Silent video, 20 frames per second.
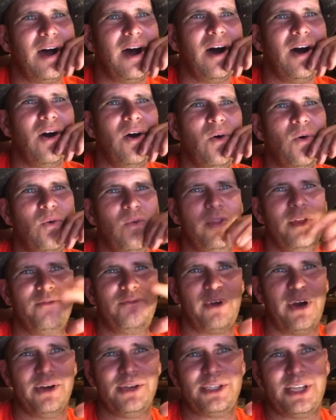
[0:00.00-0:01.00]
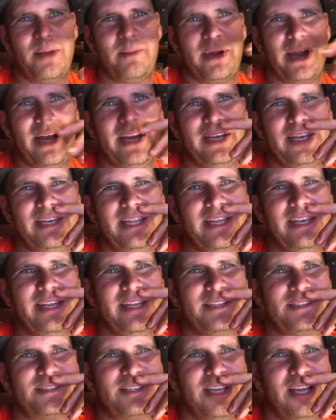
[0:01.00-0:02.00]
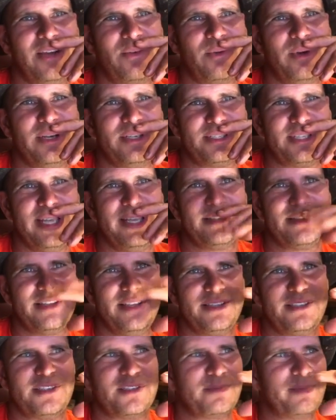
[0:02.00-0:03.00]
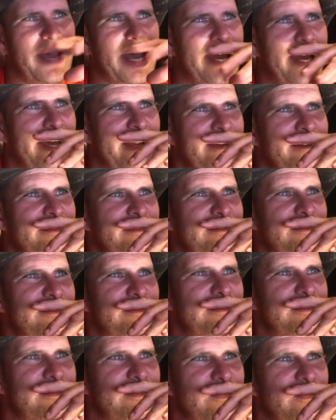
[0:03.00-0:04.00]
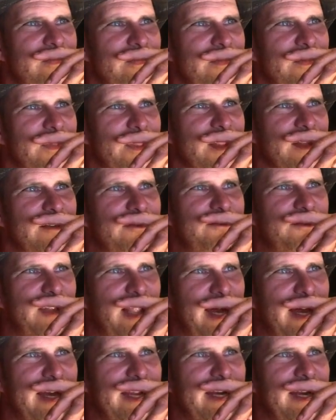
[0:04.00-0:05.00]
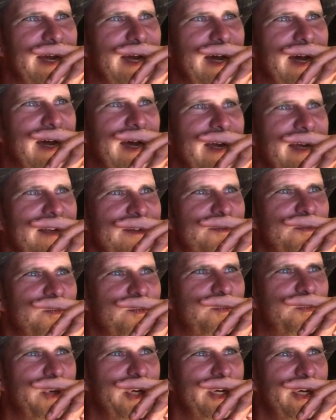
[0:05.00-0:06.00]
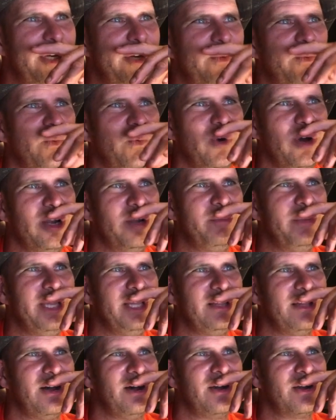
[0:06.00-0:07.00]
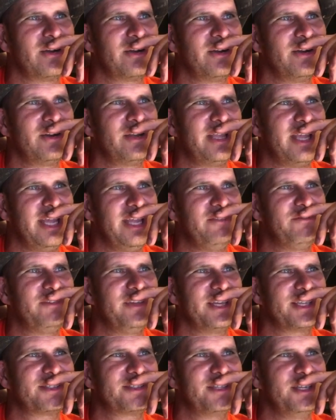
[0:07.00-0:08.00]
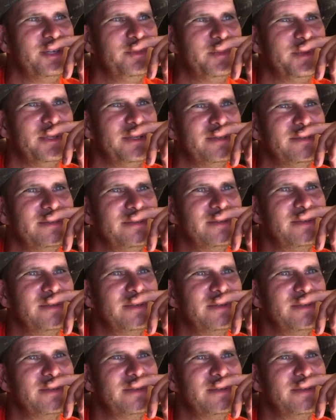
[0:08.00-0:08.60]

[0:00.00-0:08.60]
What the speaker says: Oh, the first time I got the din-din stuck where it says this is bad. Flying high, put wannabe logger, can't fix stupid.